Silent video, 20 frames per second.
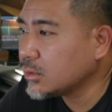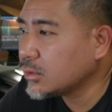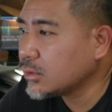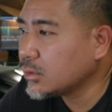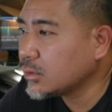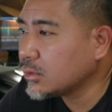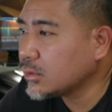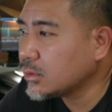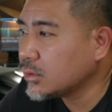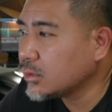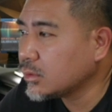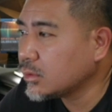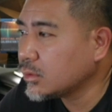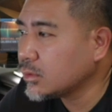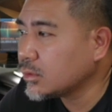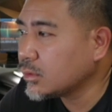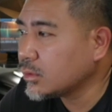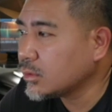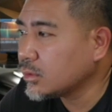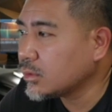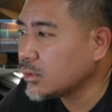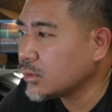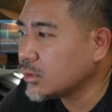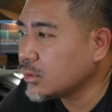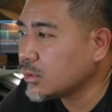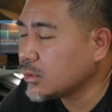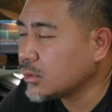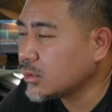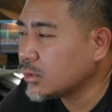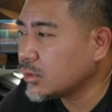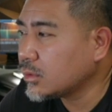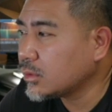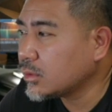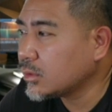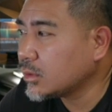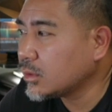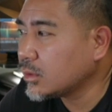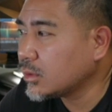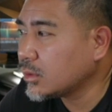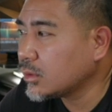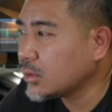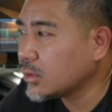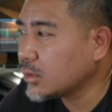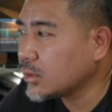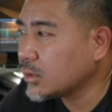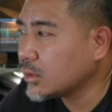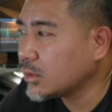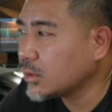(silent)